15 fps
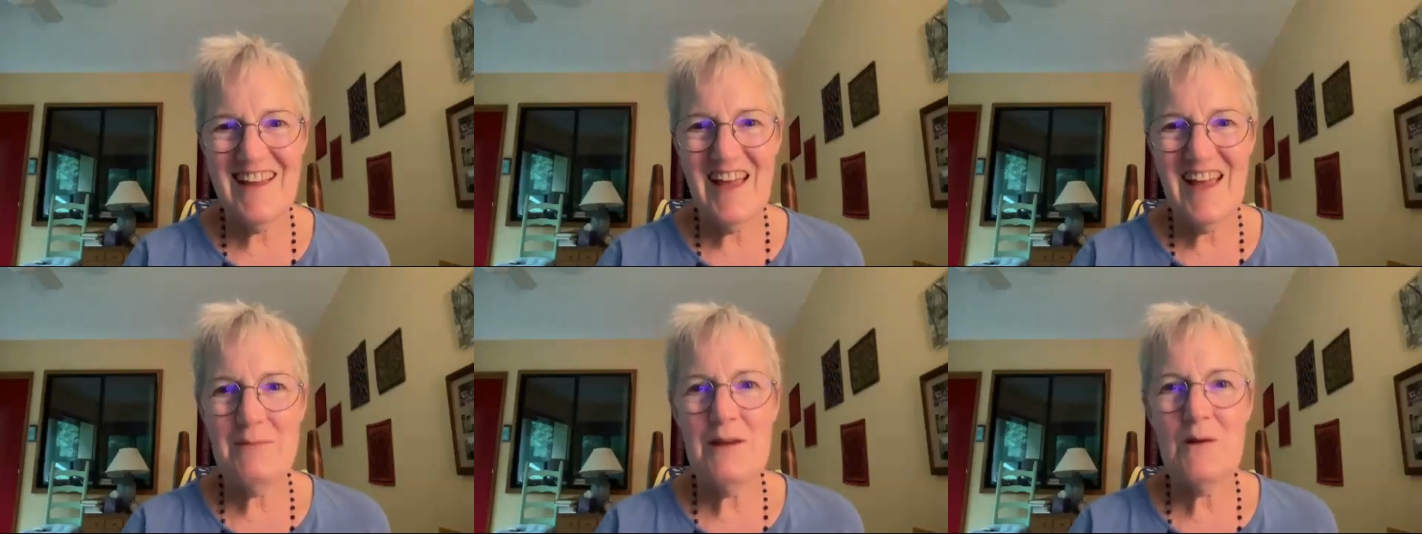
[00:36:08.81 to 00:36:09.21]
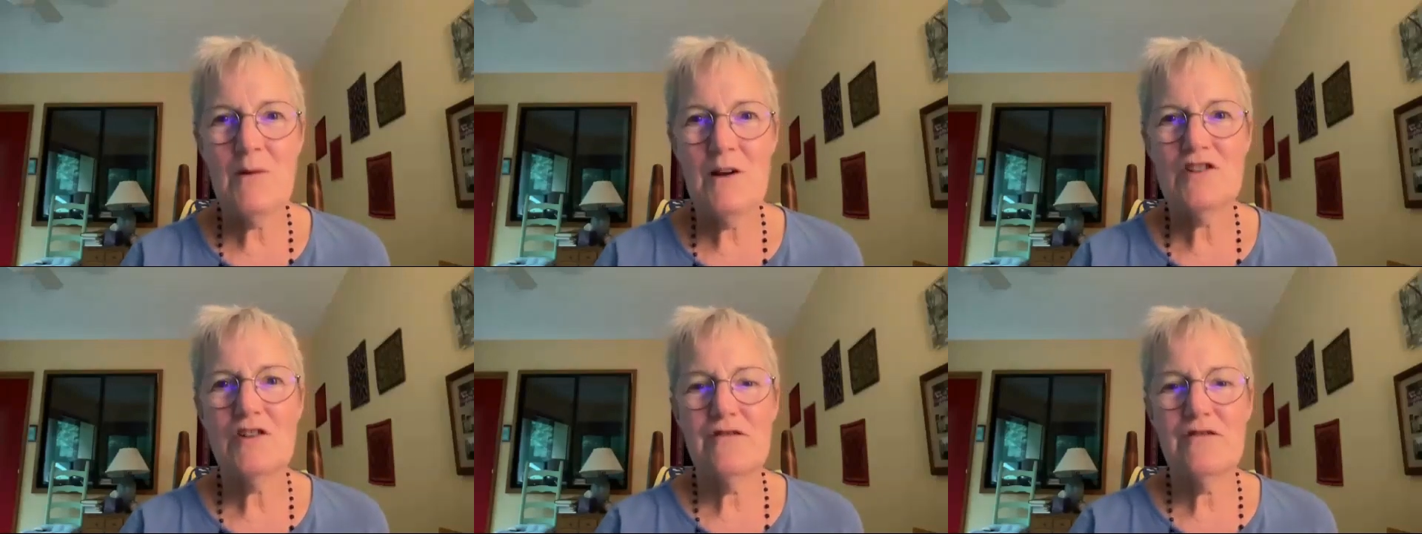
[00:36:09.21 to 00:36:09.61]
And
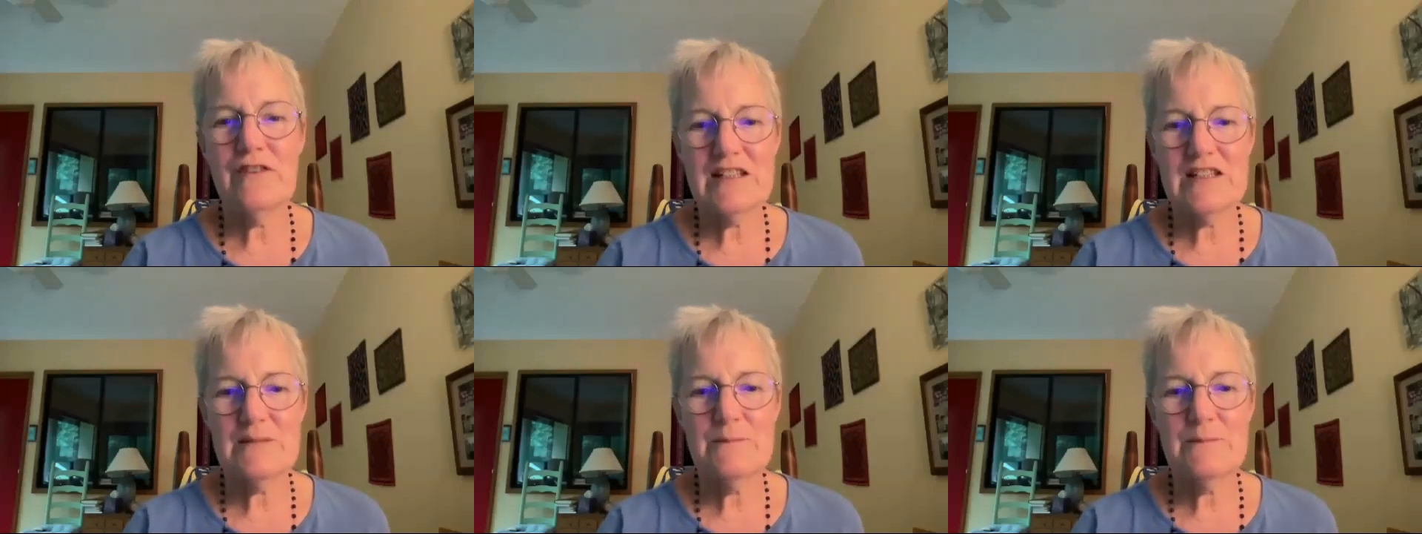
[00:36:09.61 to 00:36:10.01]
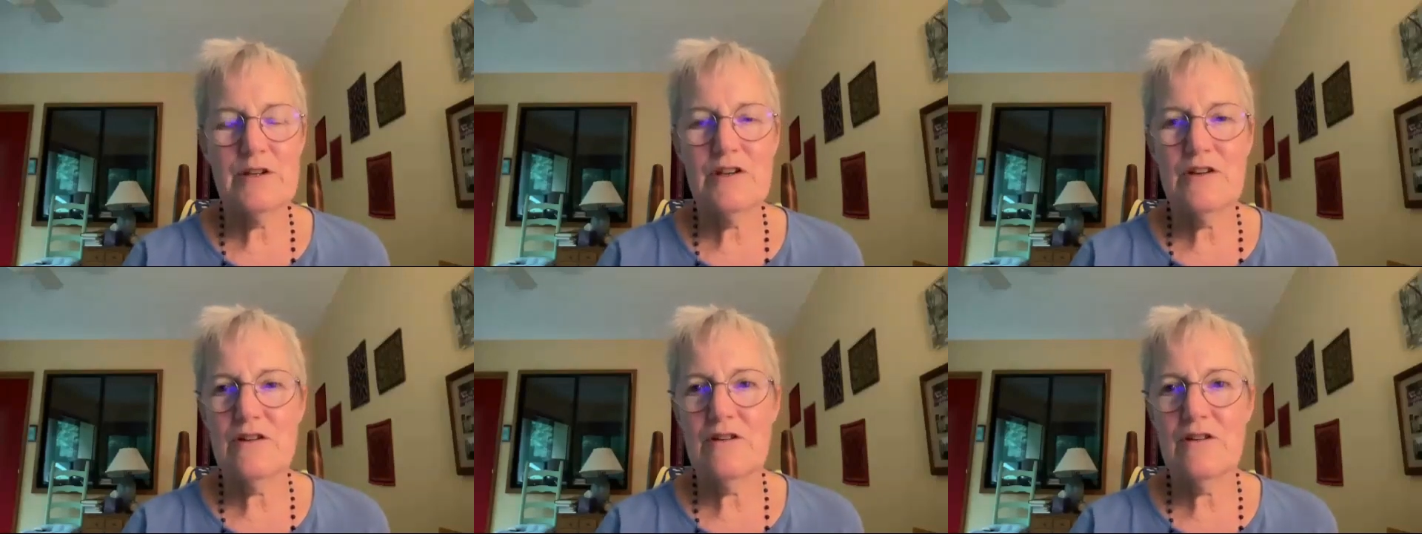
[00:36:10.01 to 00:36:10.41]
meanwhile, don't forget to
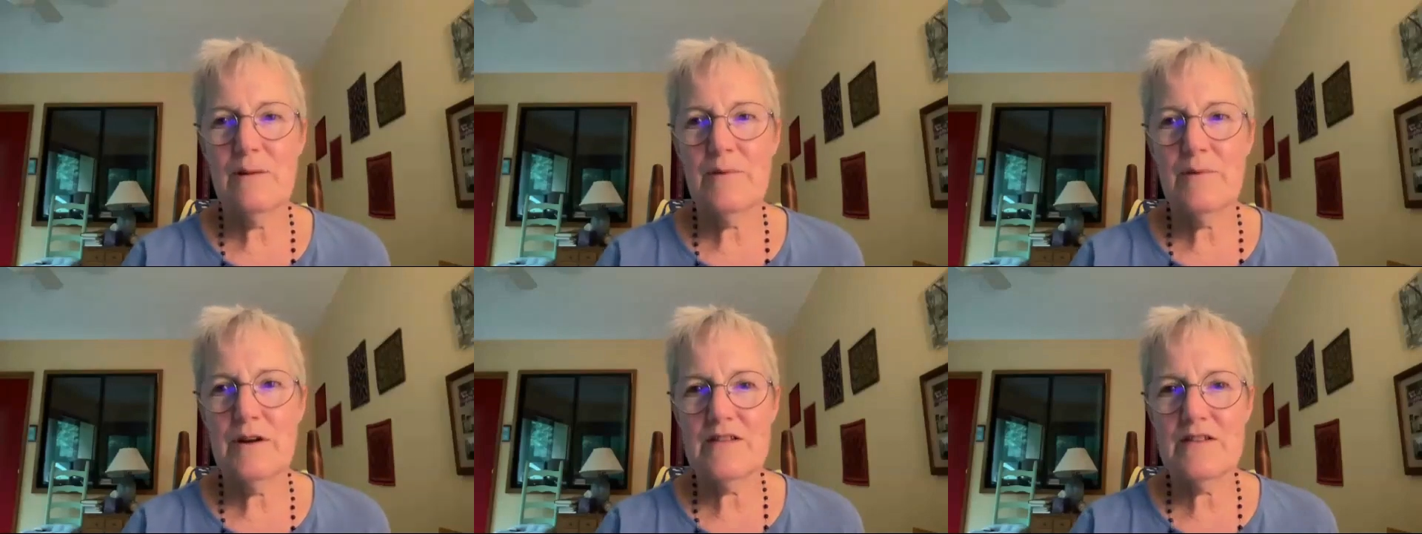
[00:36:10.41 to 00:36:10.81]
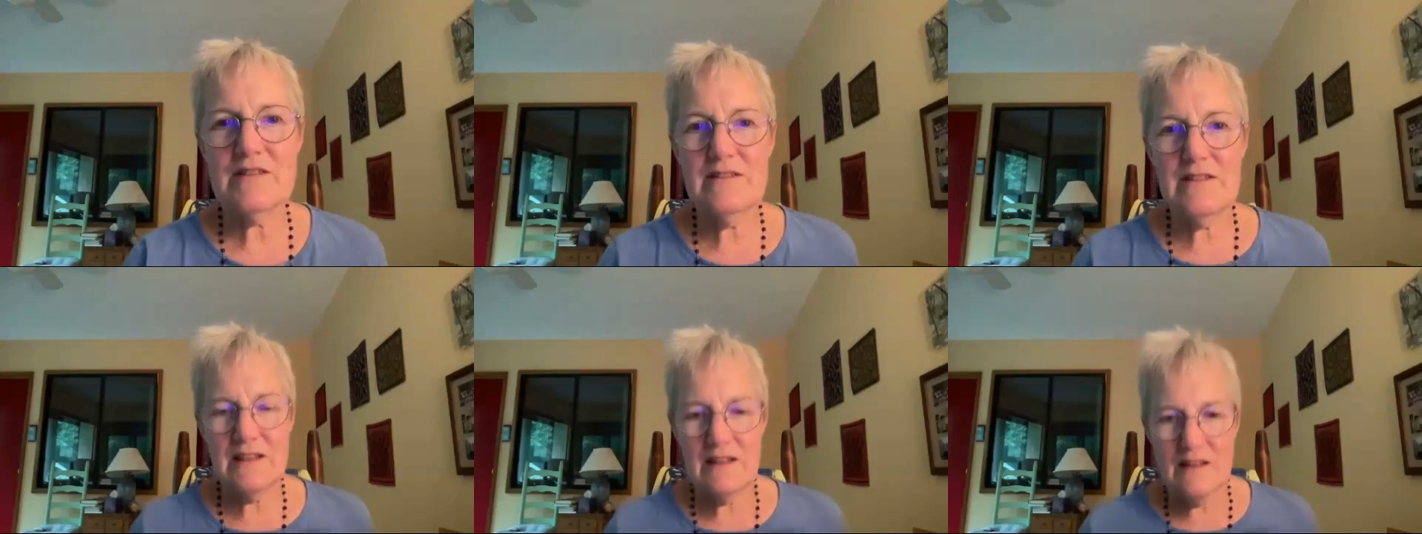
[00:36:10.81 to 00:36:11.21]
put your prayers
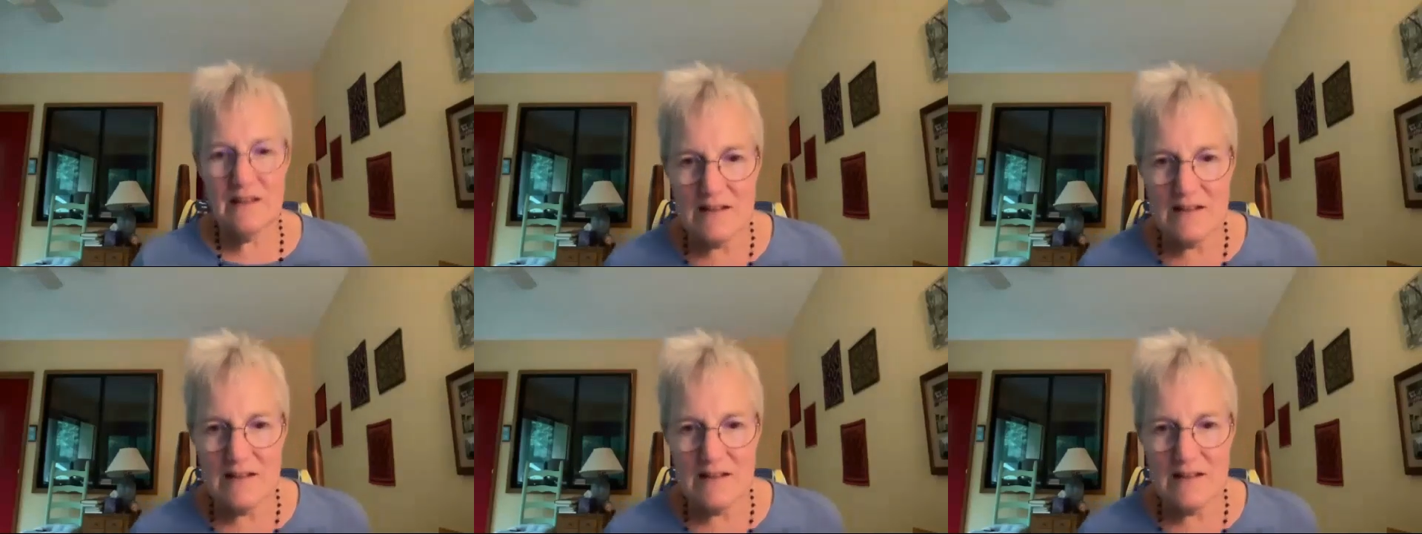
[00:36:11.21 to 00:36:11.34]
in the